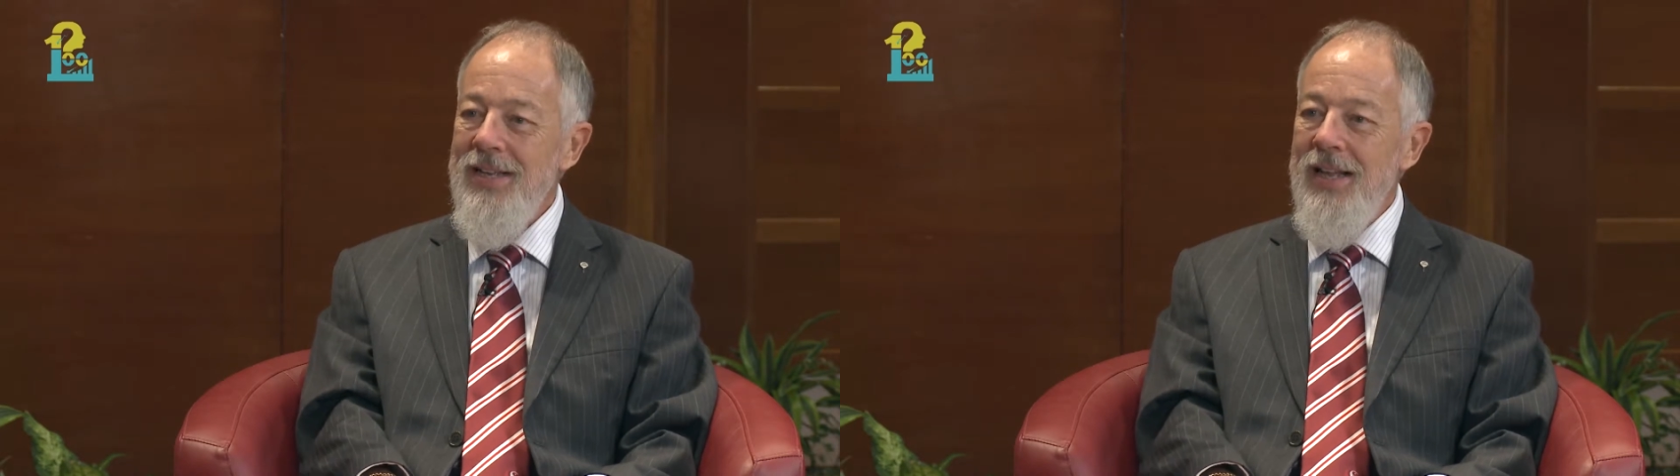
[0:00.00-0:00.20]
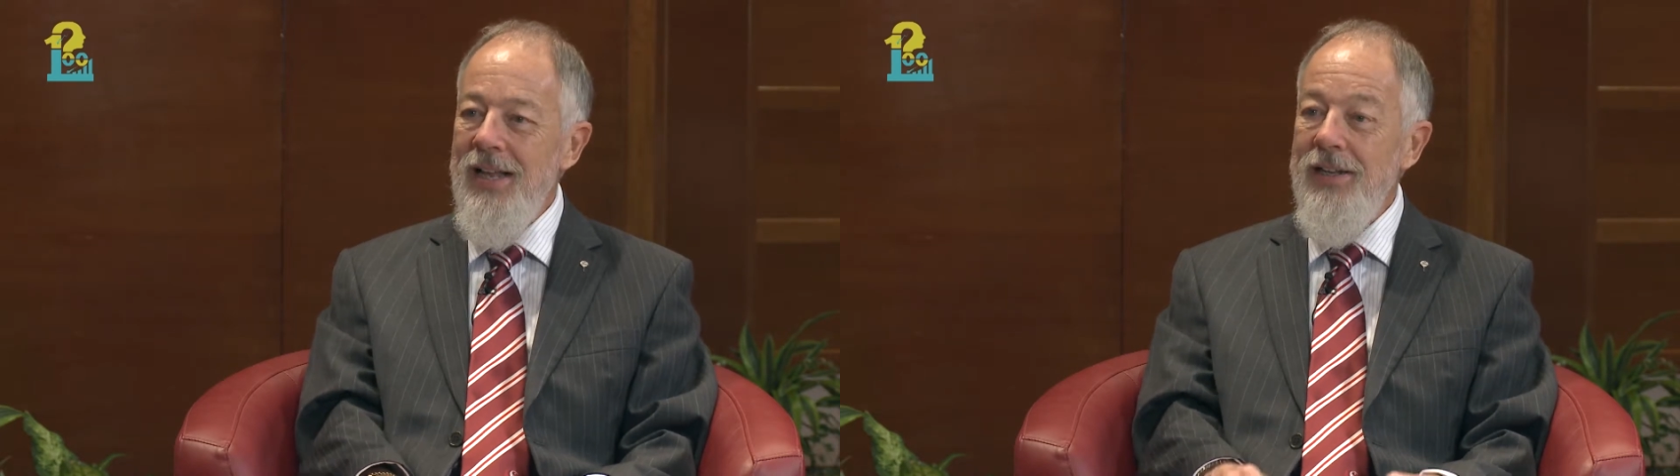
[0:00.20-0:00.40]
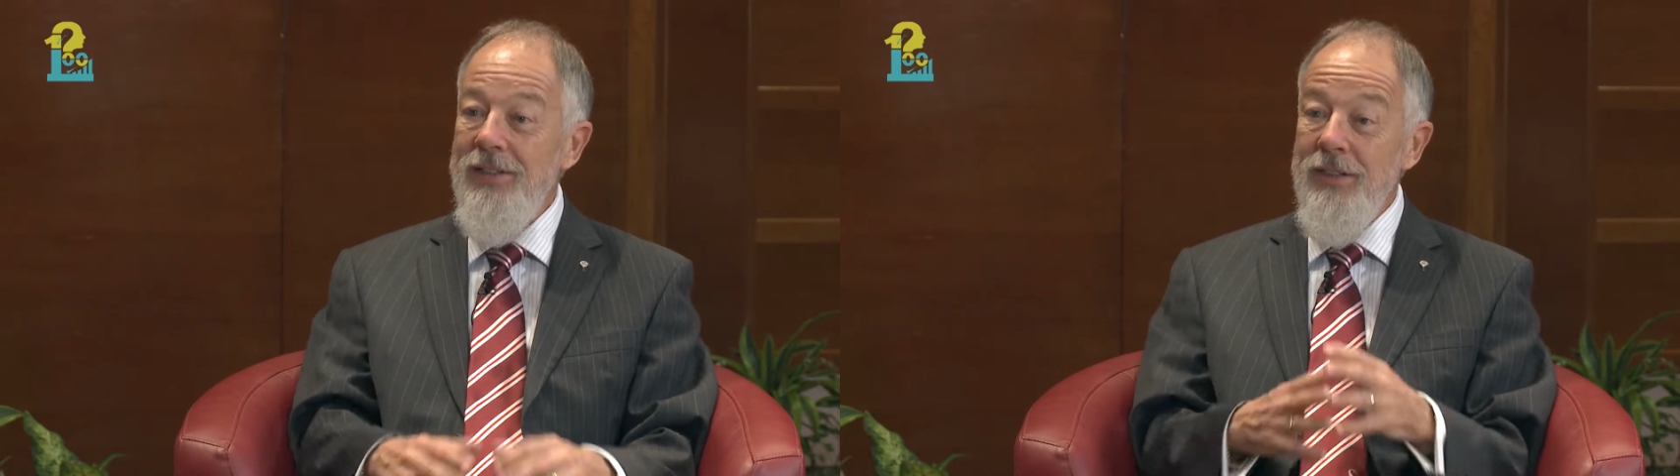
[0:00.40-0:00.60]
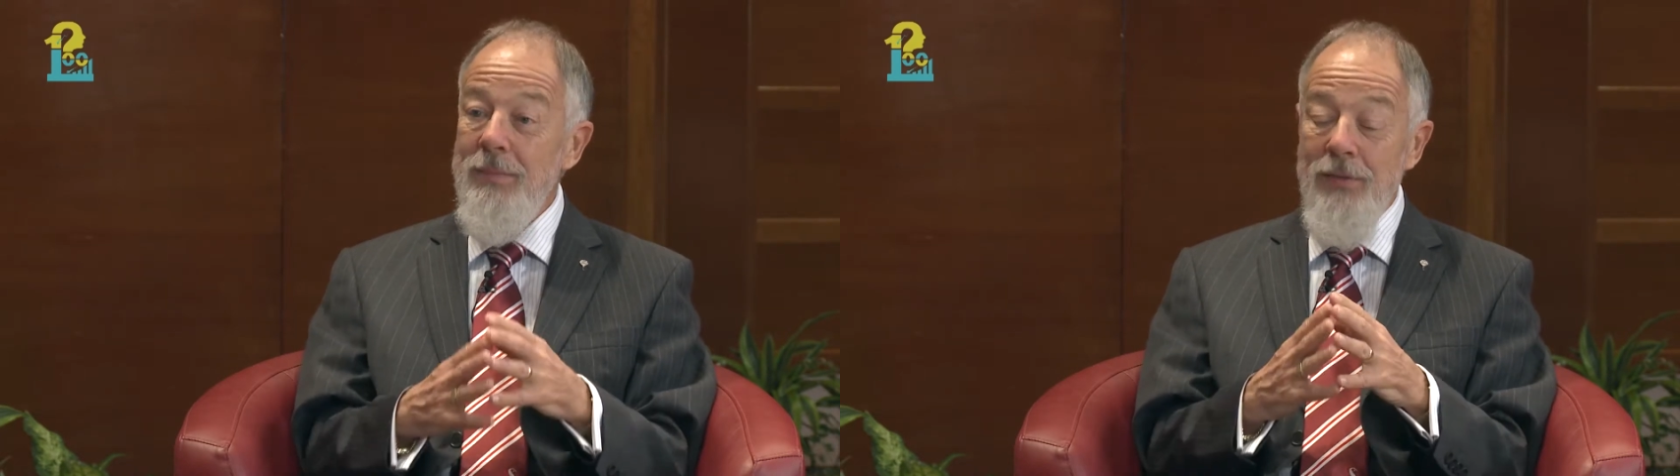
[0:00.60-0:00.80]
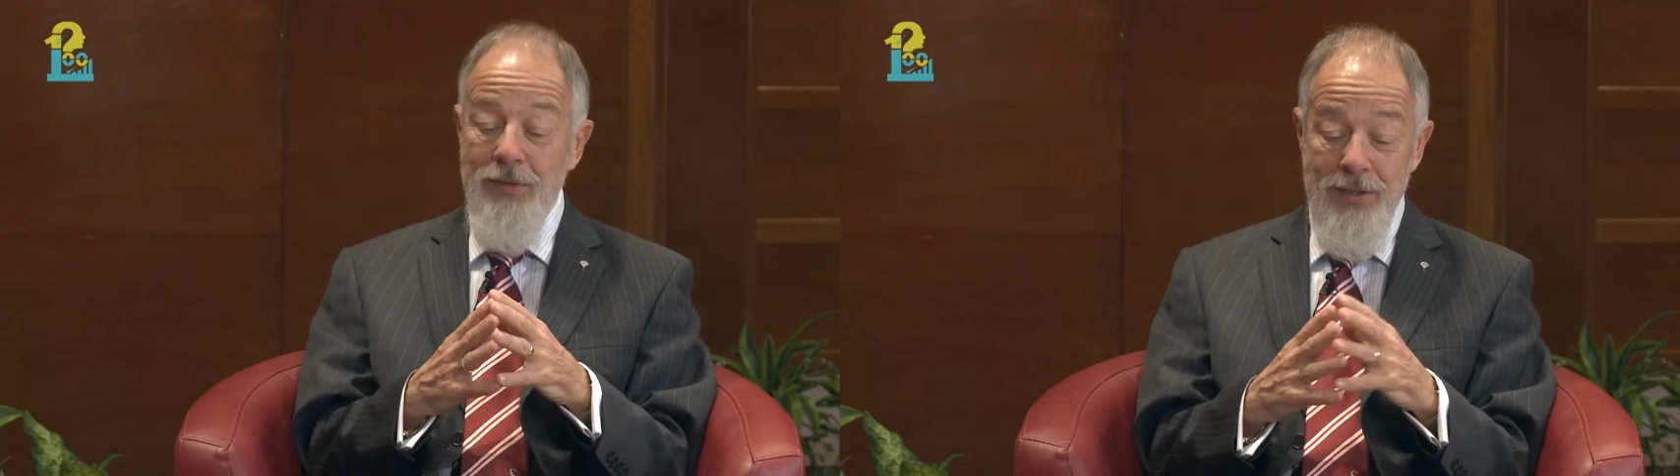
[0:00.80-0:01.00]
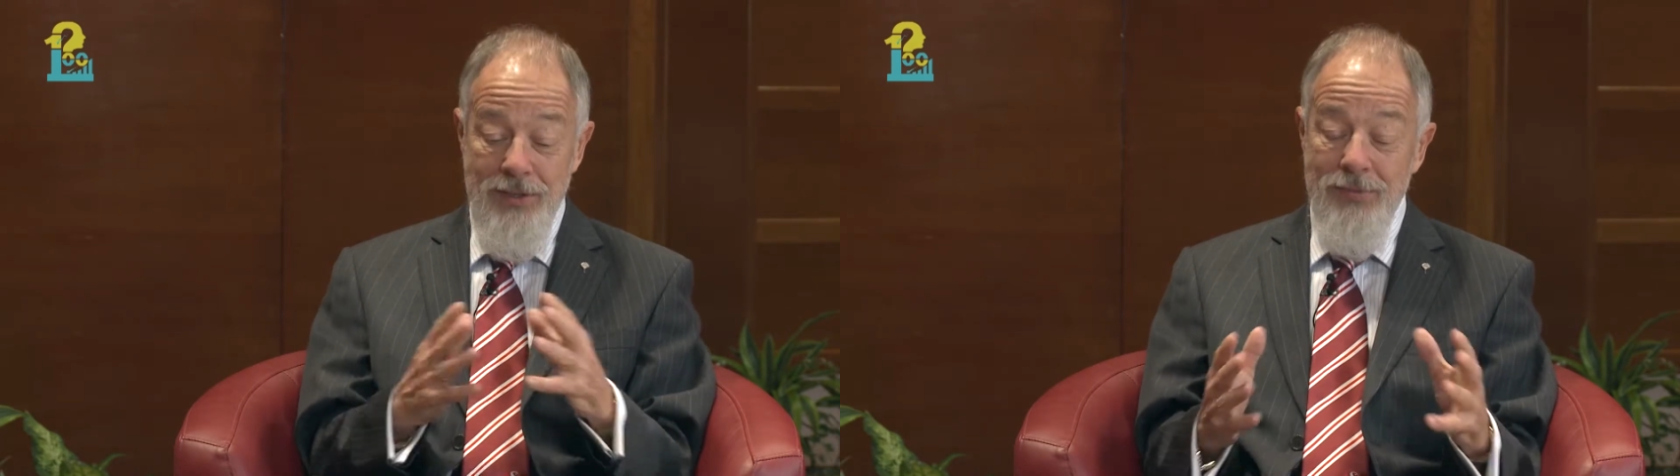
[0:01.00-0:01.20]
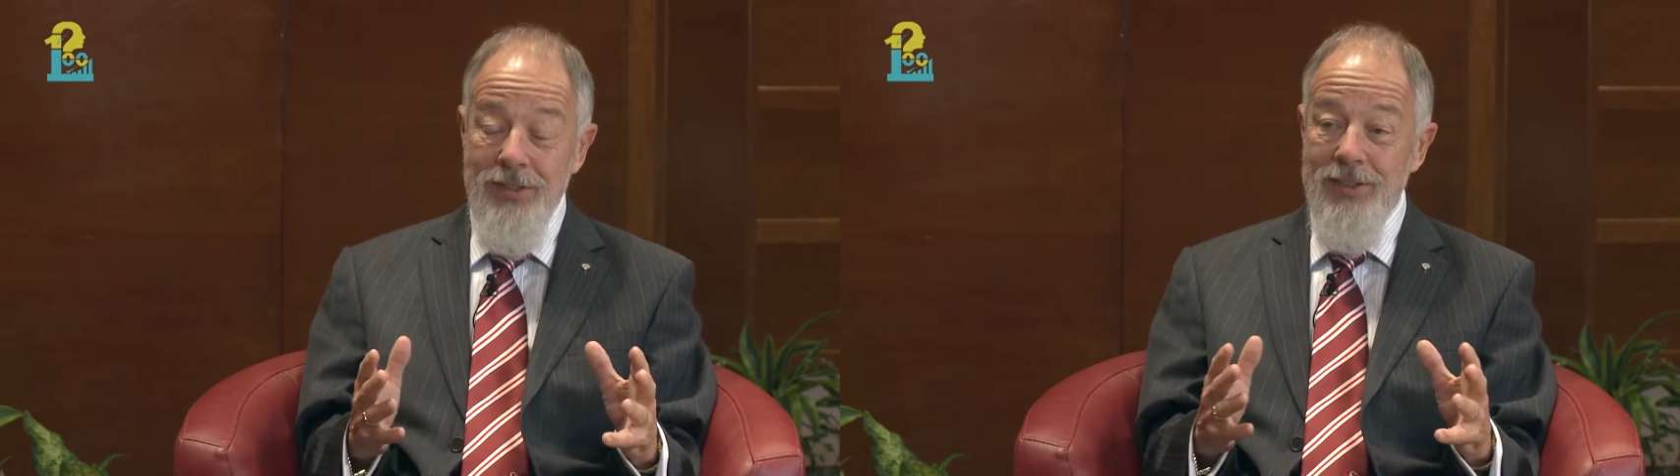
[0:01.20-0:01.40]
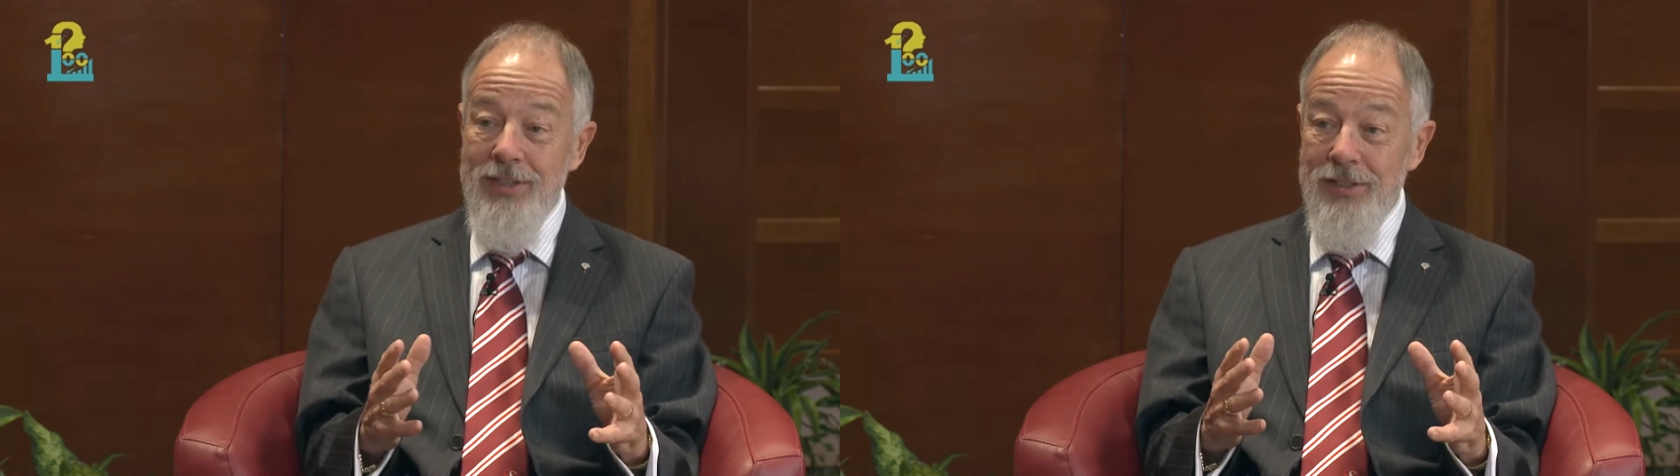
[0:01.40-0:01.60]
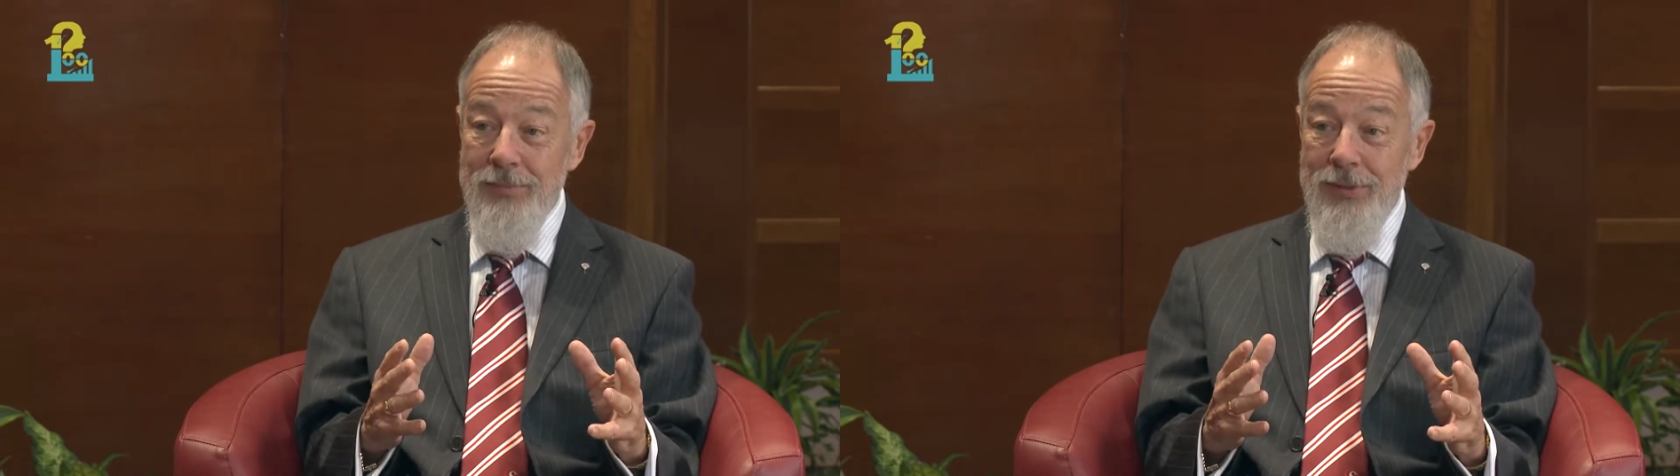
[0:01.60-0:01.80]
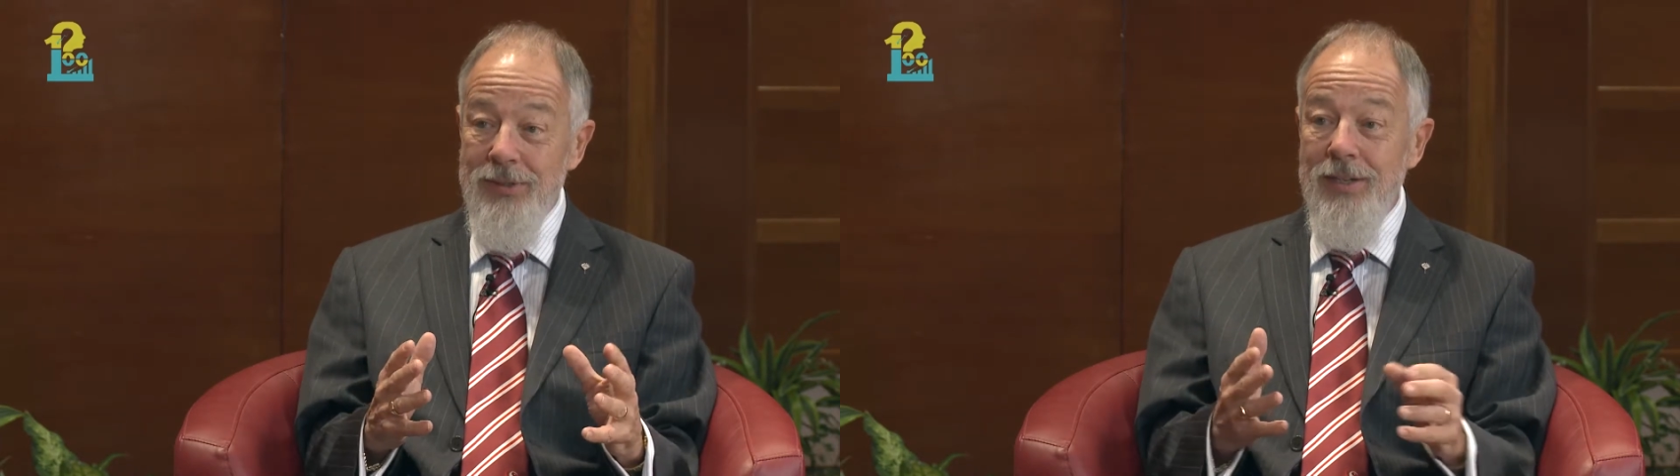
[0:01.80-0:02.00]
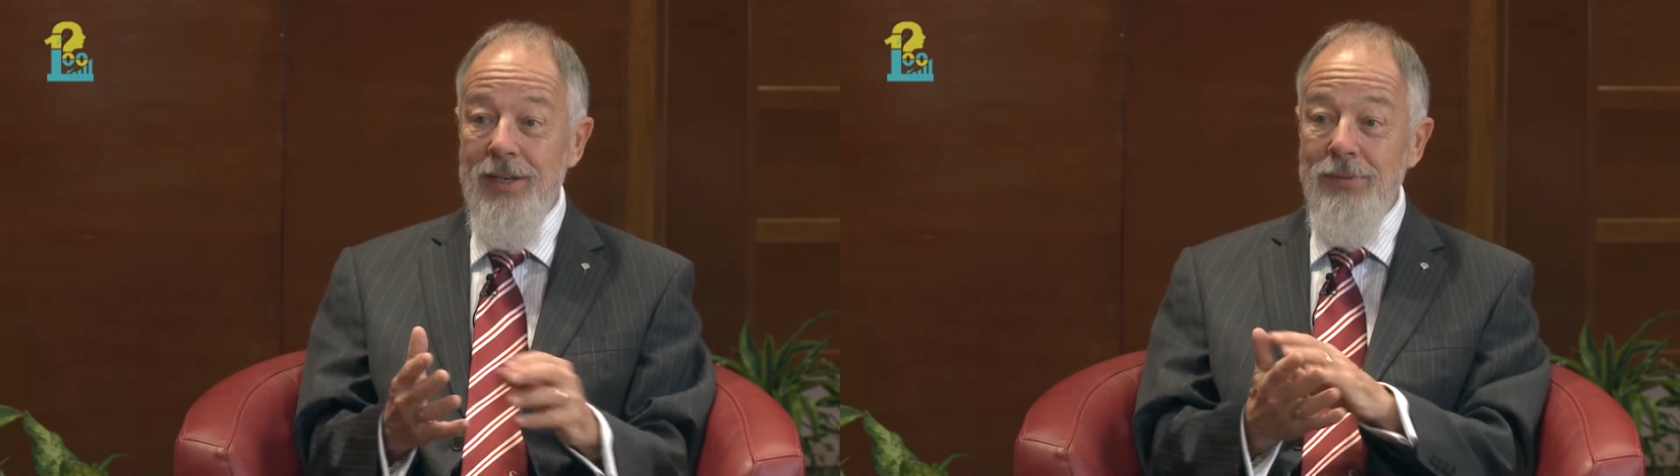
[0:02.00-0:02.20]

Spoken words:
and I did my first risk assessment and I